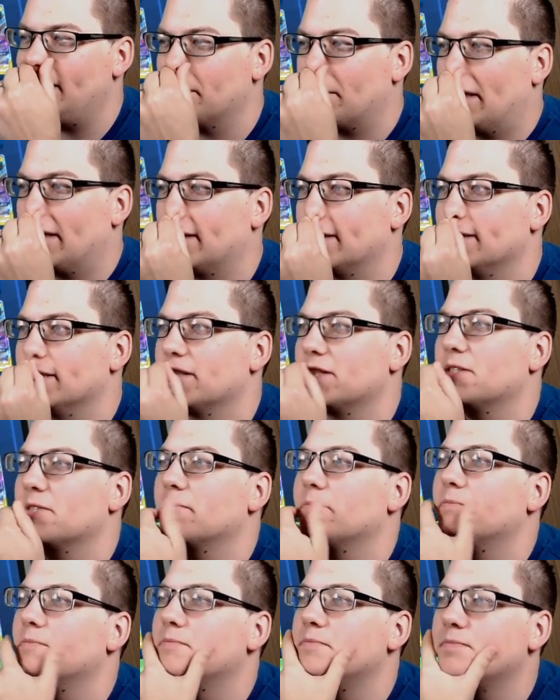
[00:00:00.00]
about this.
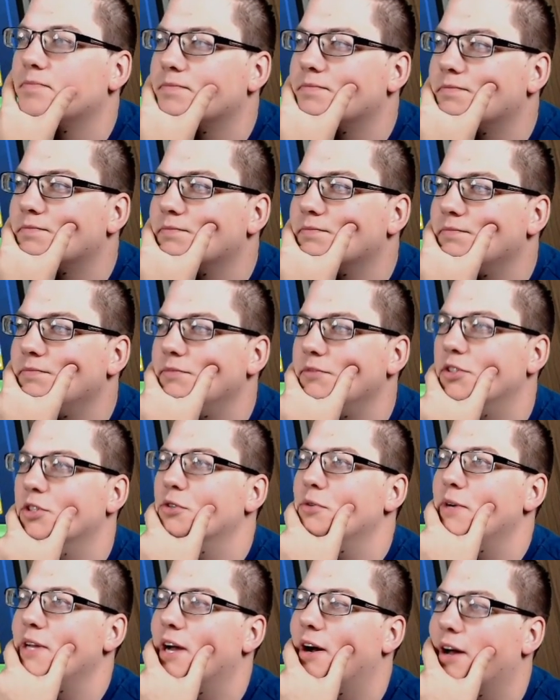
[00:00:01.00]
Do
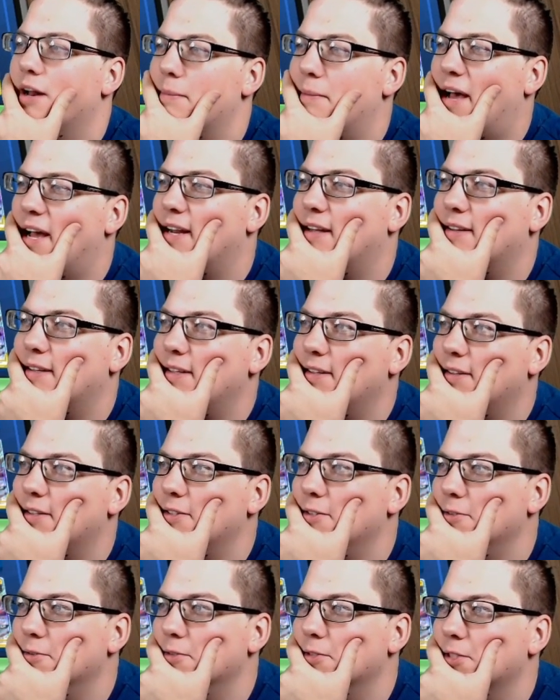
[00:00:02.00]
we automatically
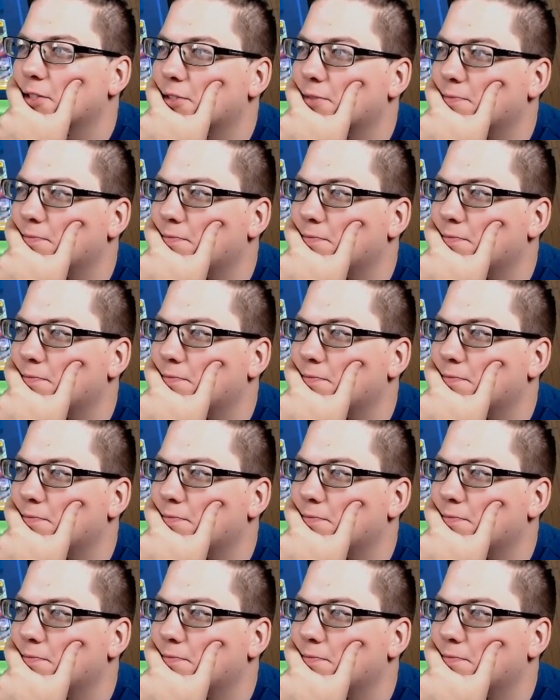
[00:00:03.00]
lose?